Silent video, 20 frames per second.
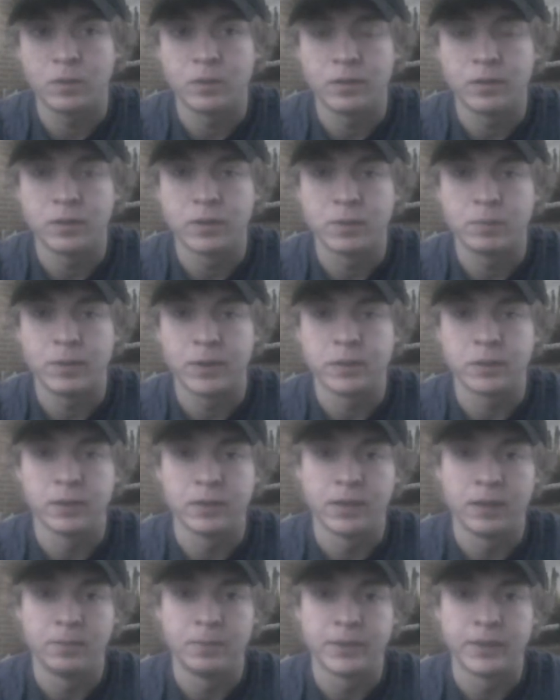special
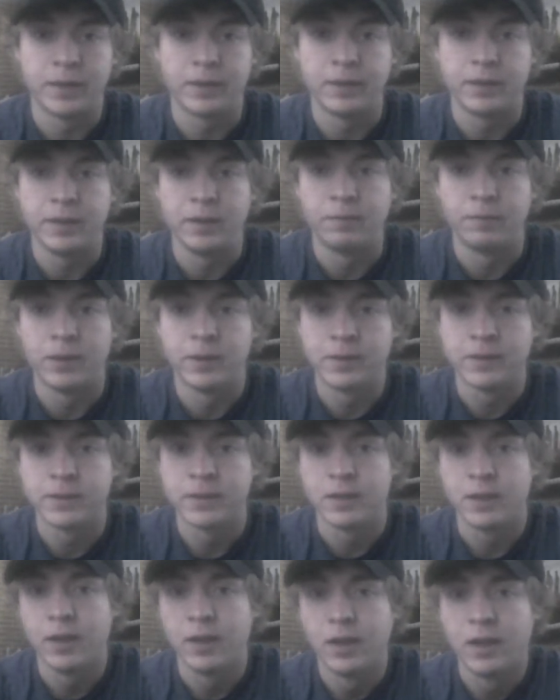teams and defense.
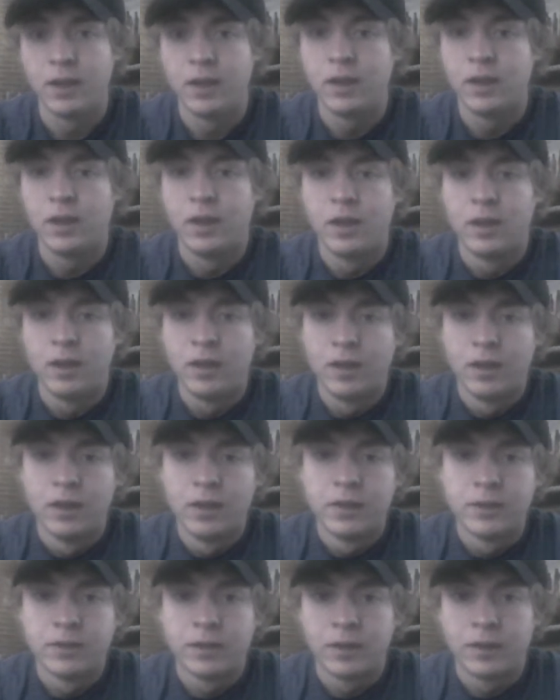
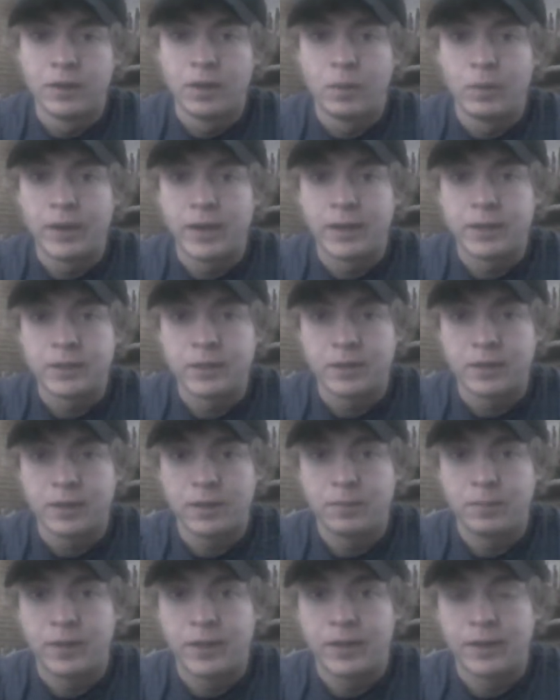So we gotta shut him
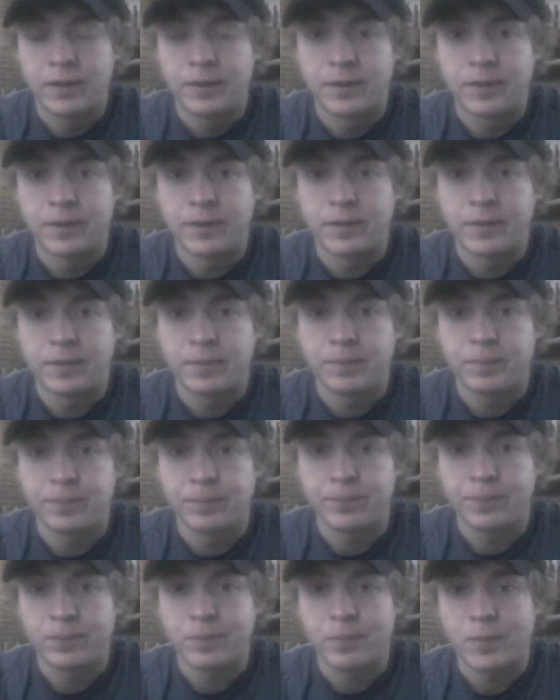down.
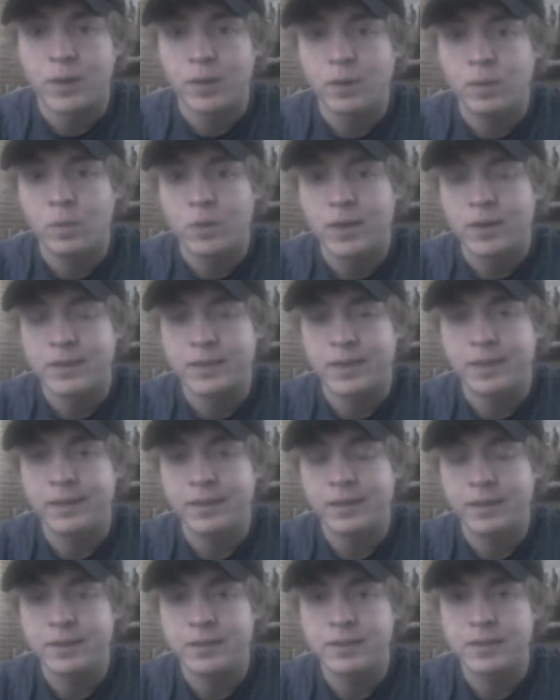But otherwise, I think
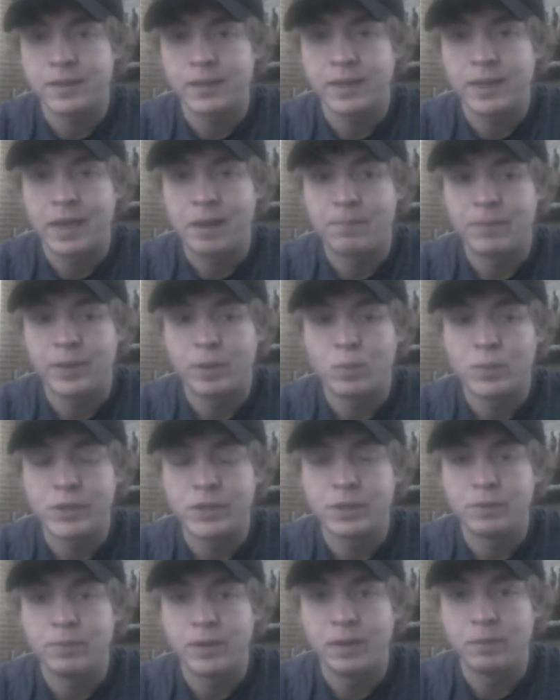this is a game that we
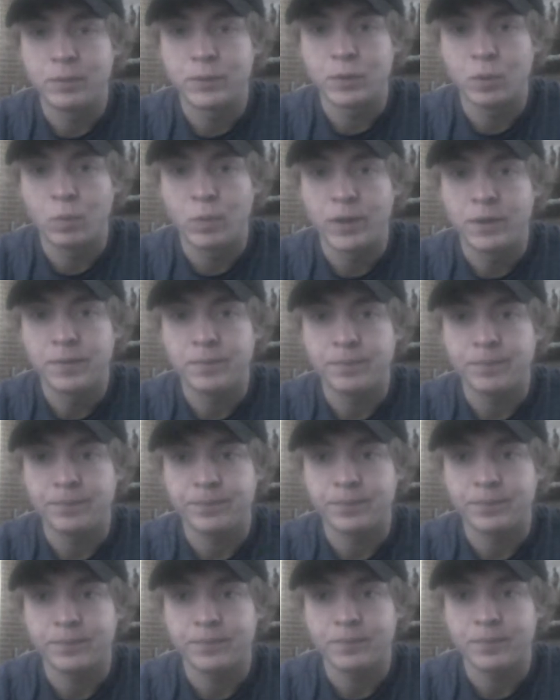should be able to win.
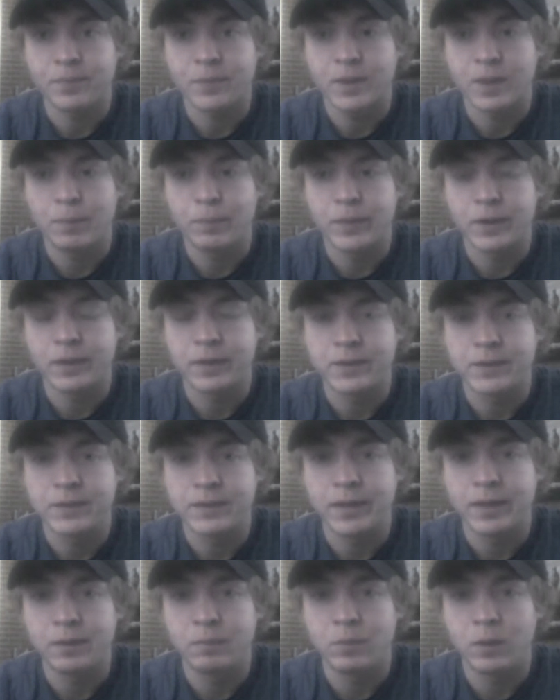I'm not gonna
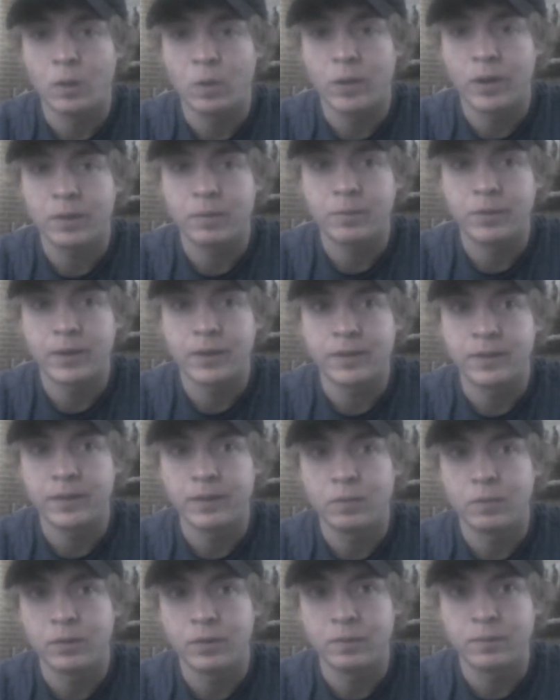say a blowout, but I think
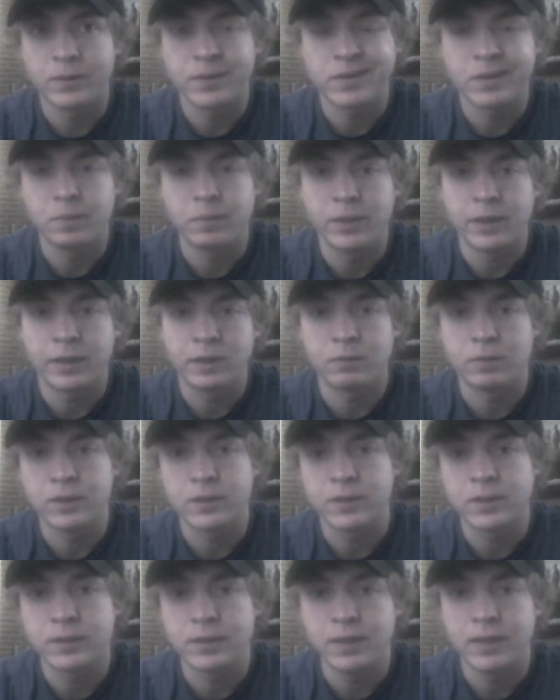it's gonna be like the
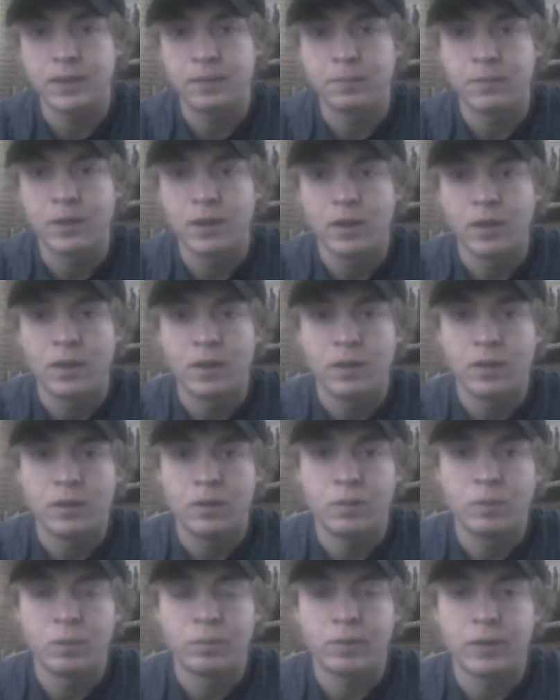Redskins game.
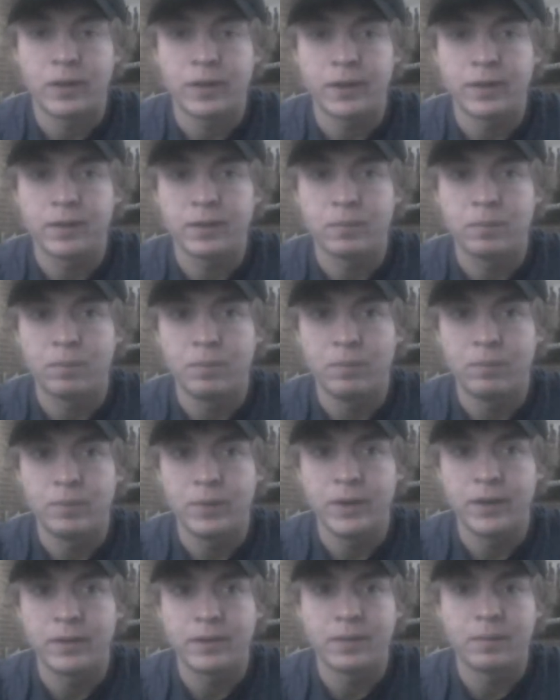We'll probably end up
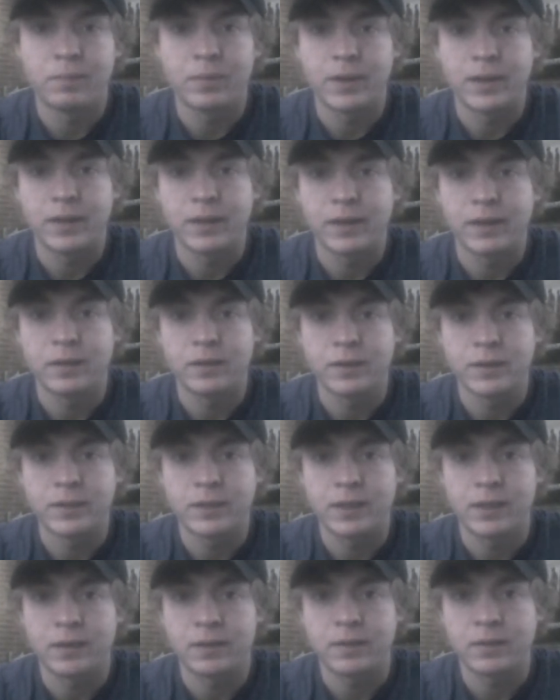beating them by like a
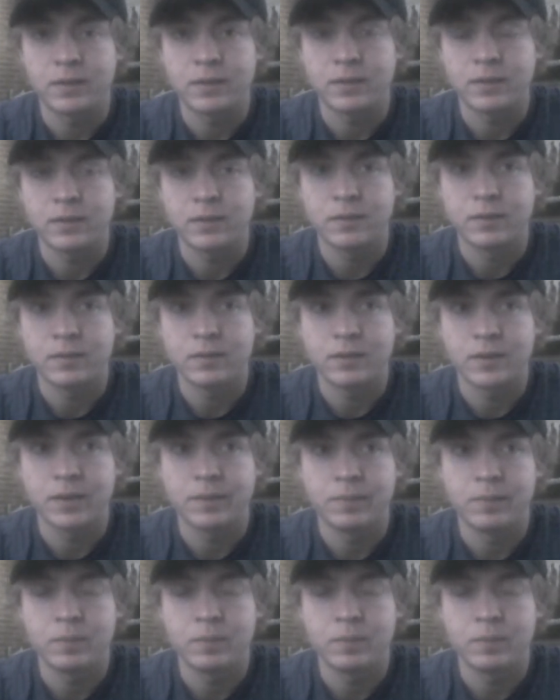touchdown. I mean,